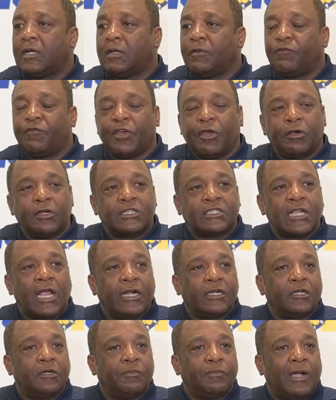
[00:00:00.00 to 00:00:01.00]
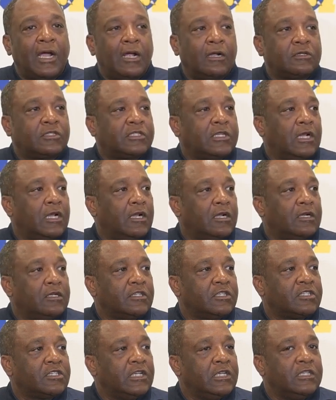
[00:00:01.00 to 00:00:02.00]
Very excited about
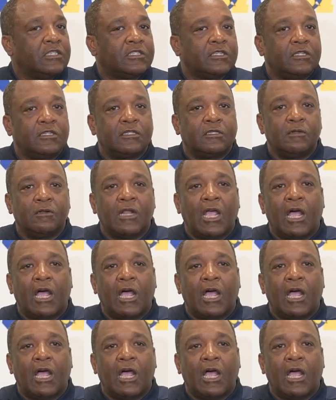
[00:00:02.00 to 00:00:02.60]
the season.